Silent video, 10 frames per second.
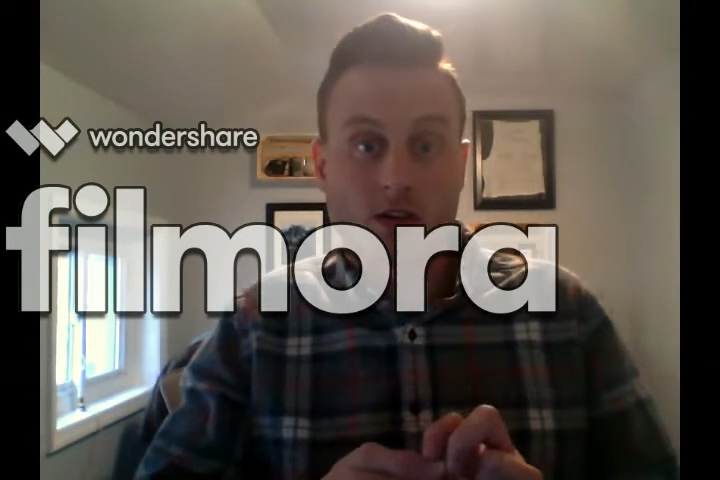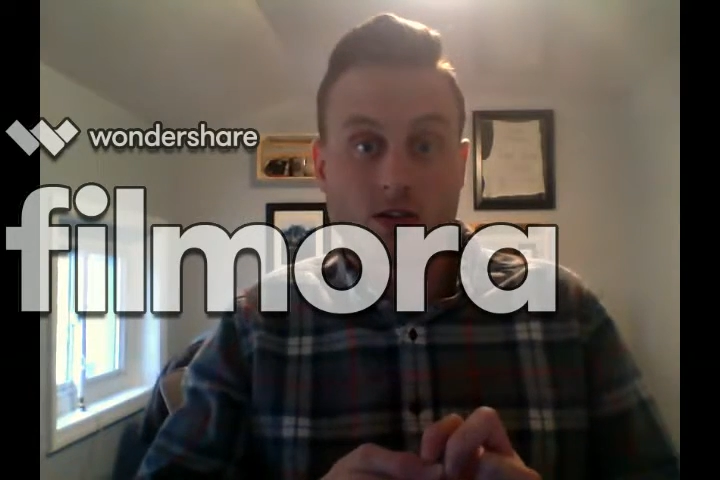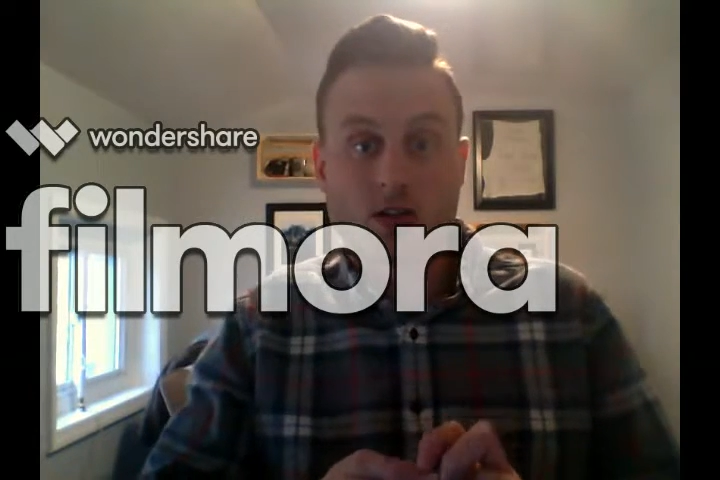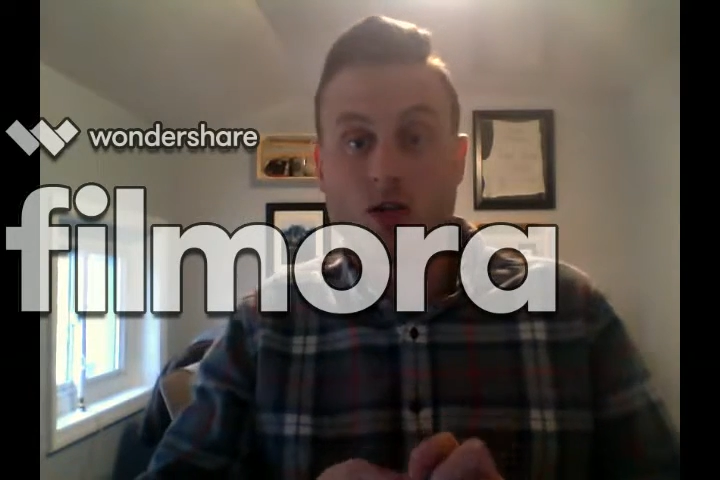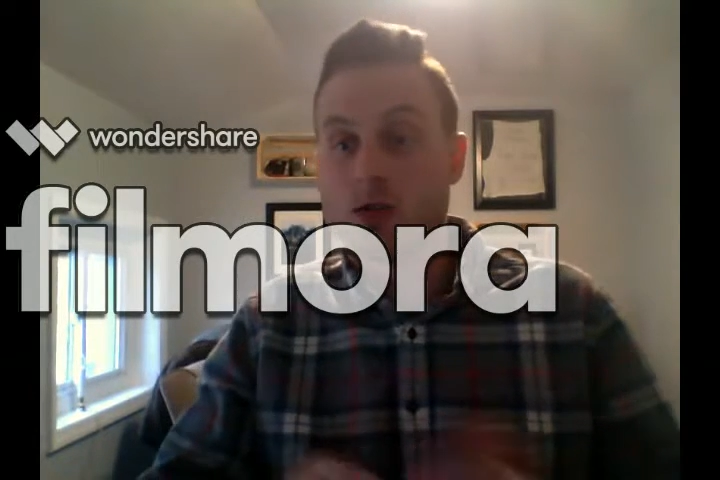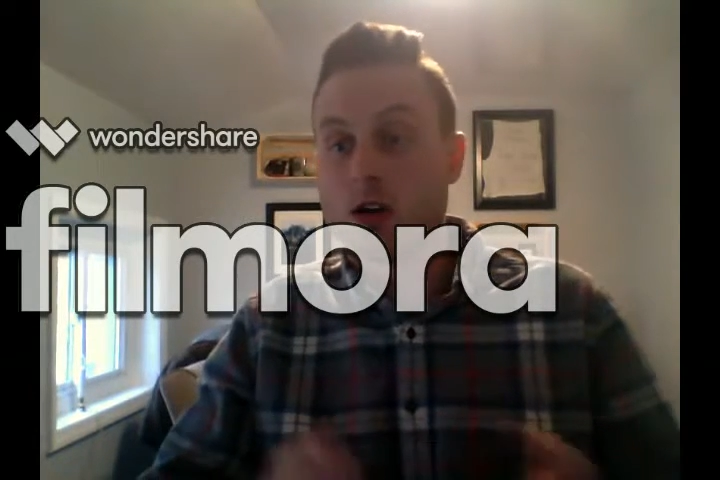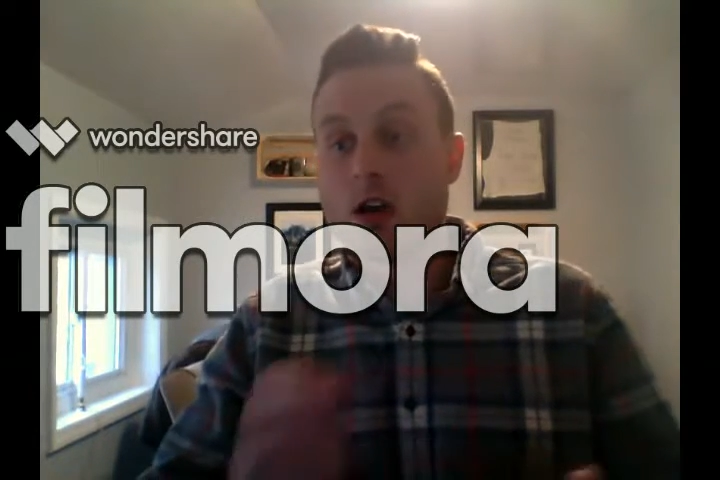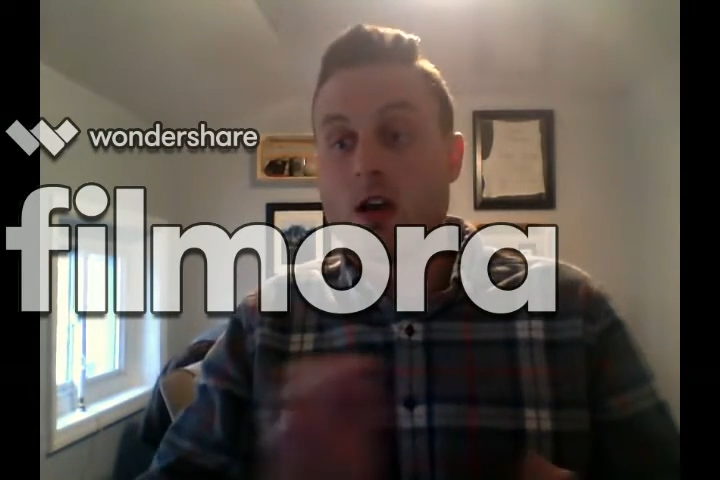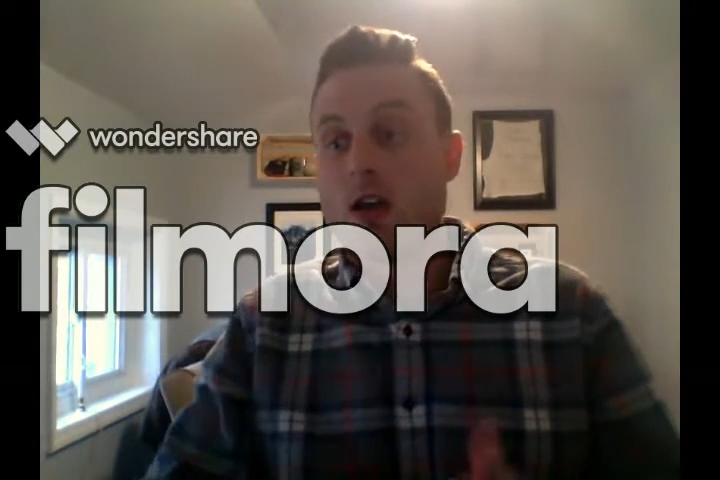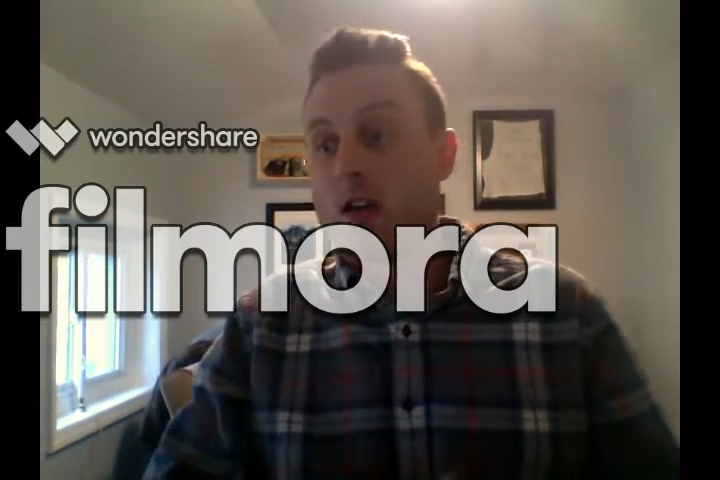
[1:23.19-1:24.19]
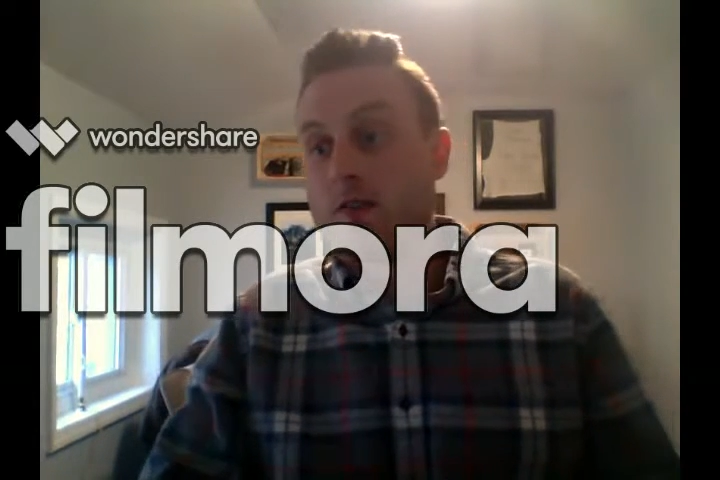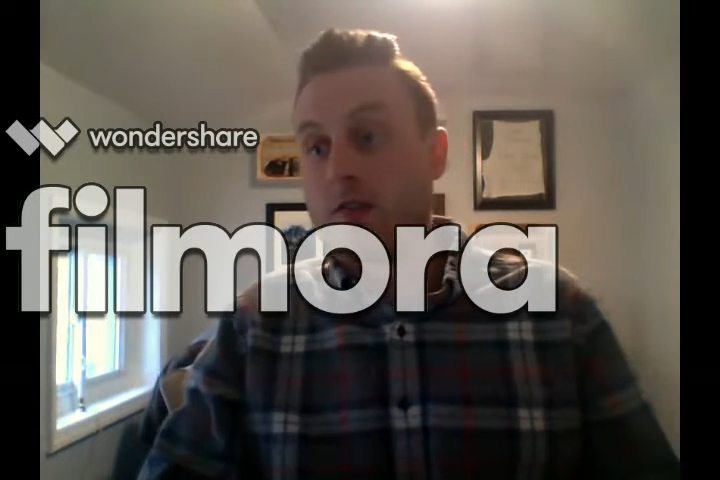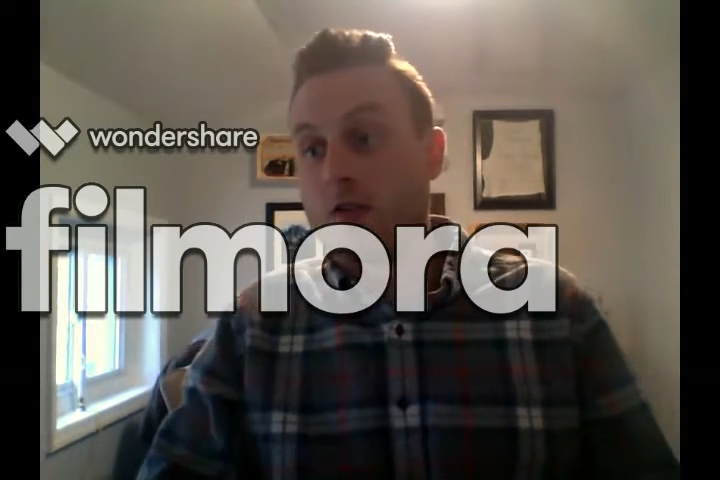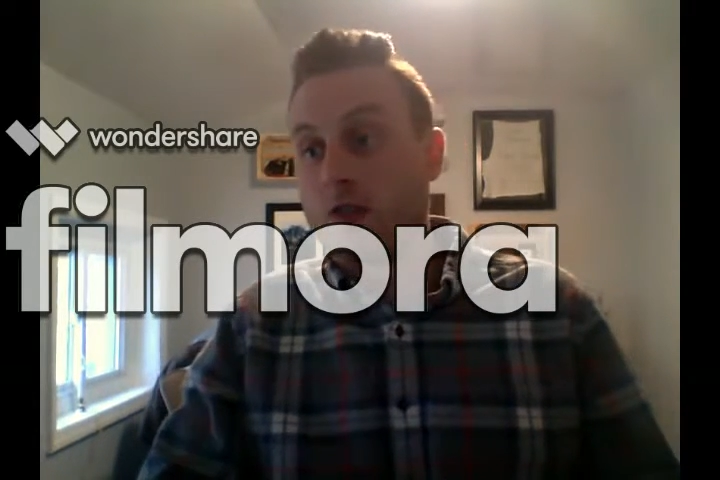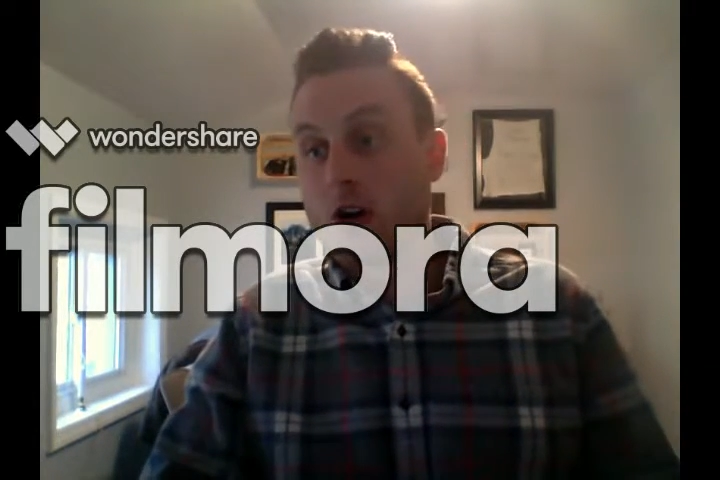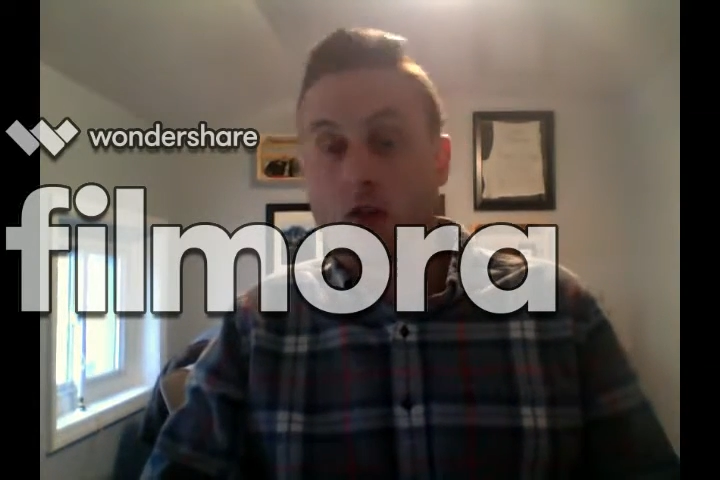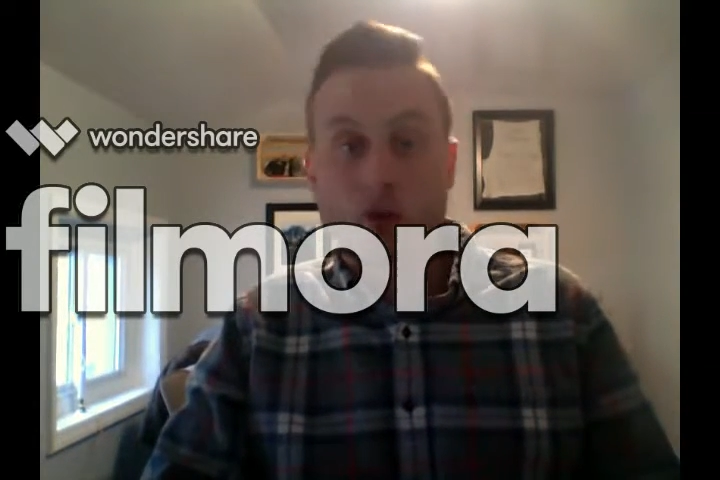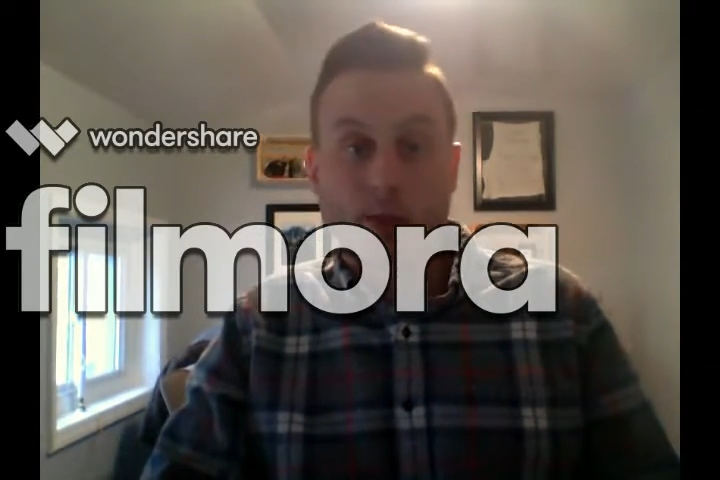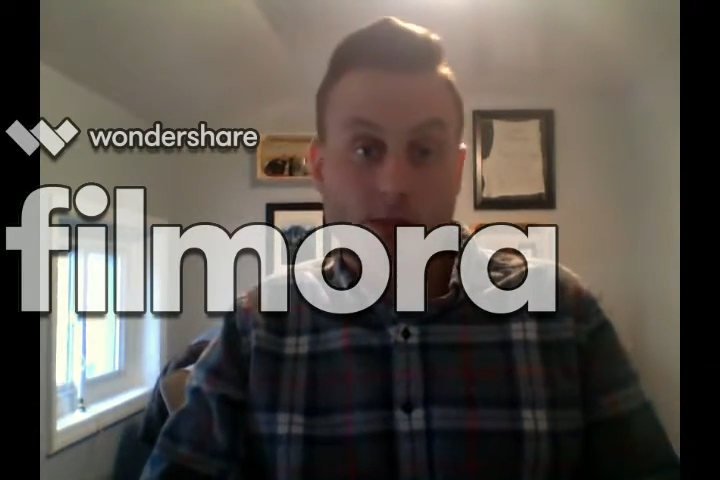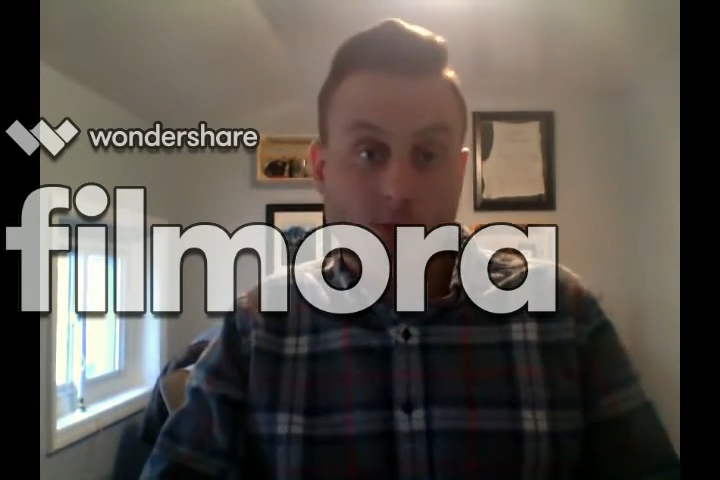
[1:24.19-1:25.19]
So if you're running out of
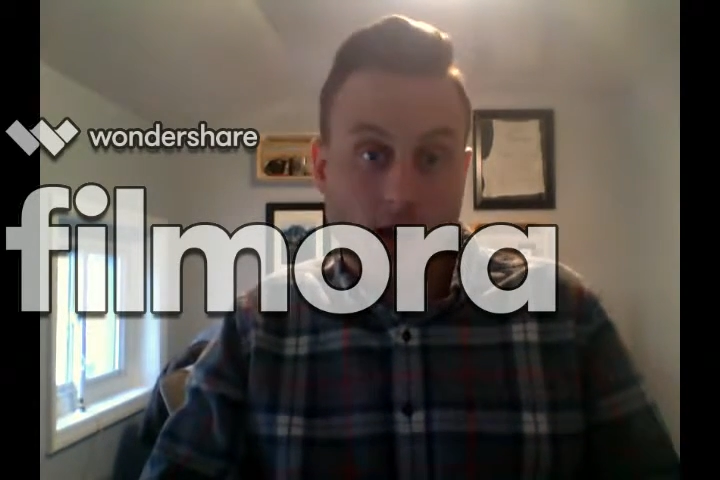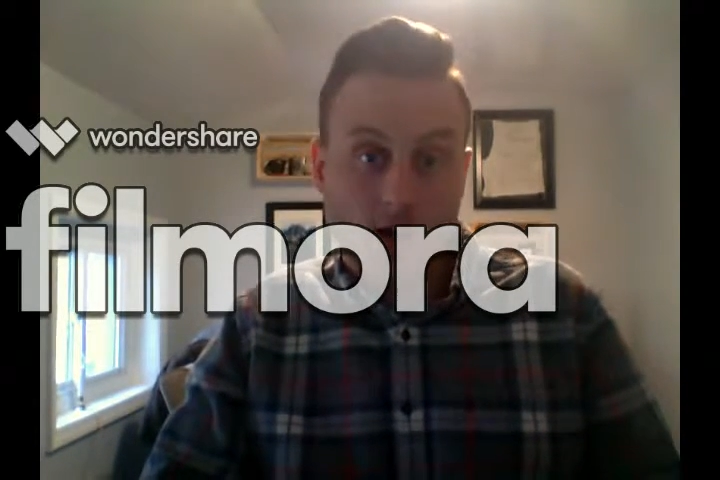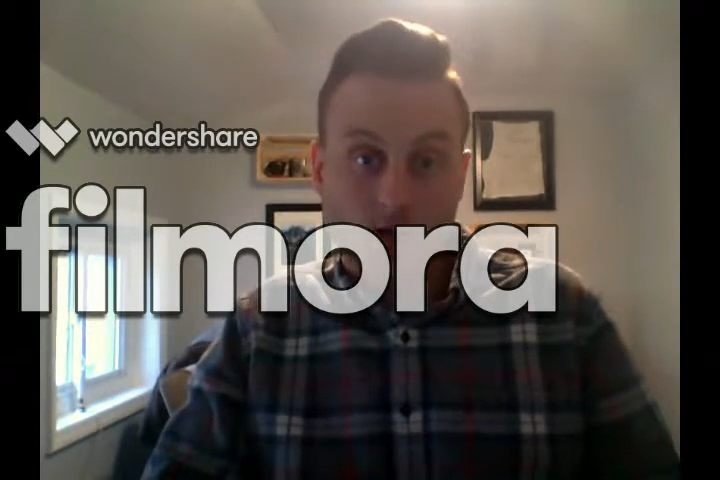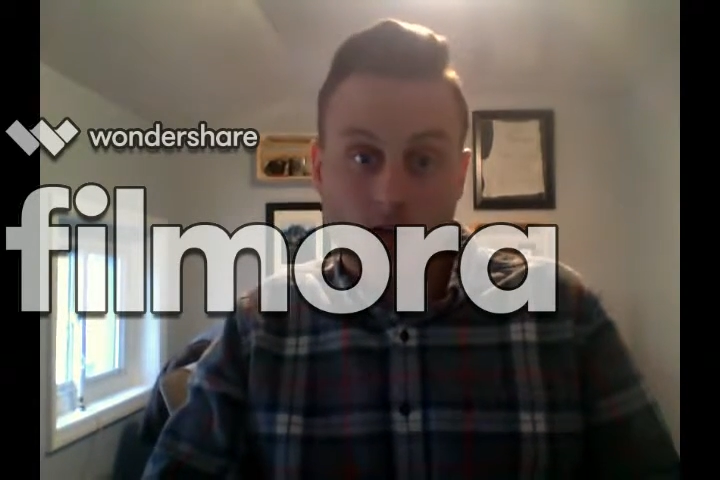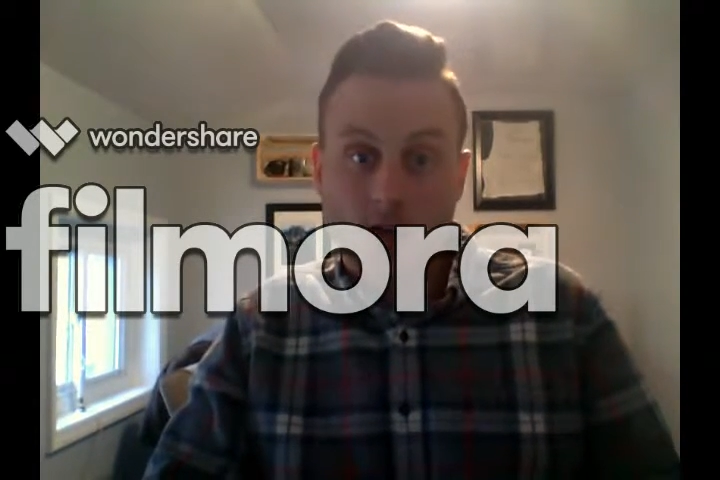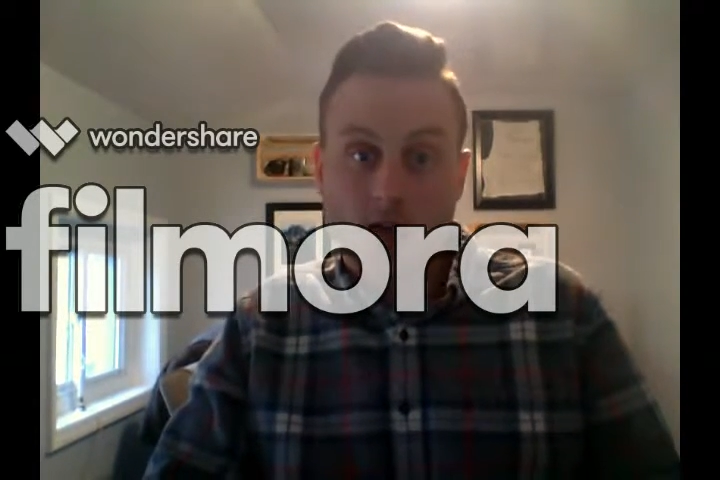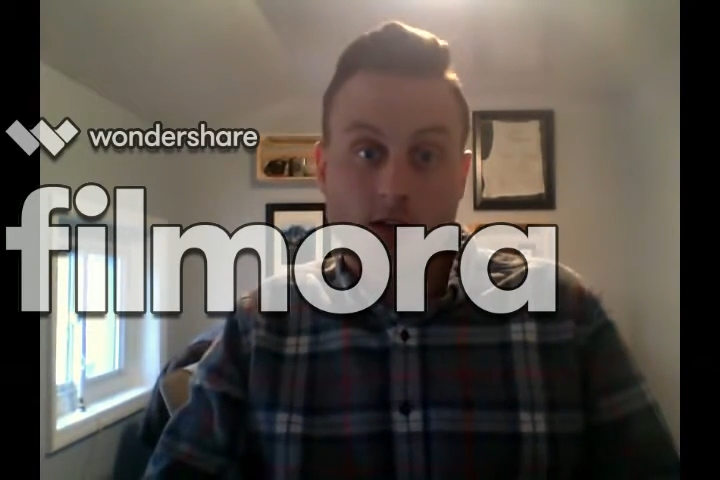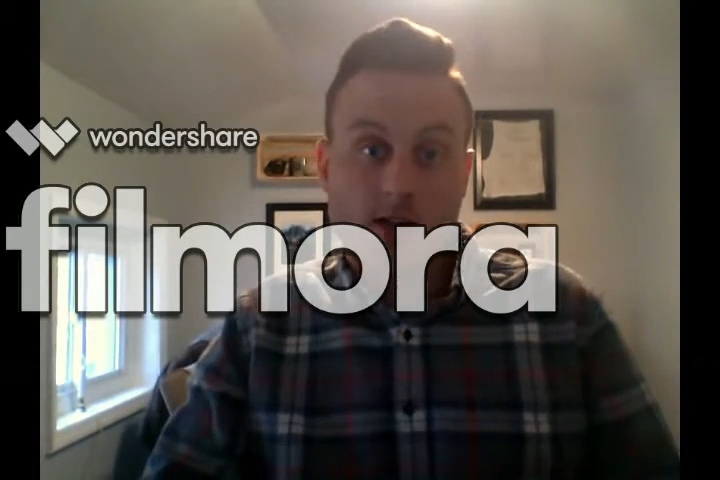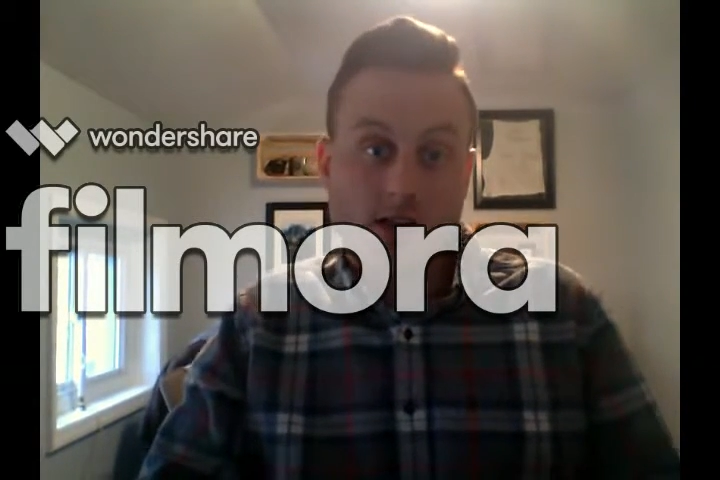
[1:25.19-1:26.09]
room in the panel, you need to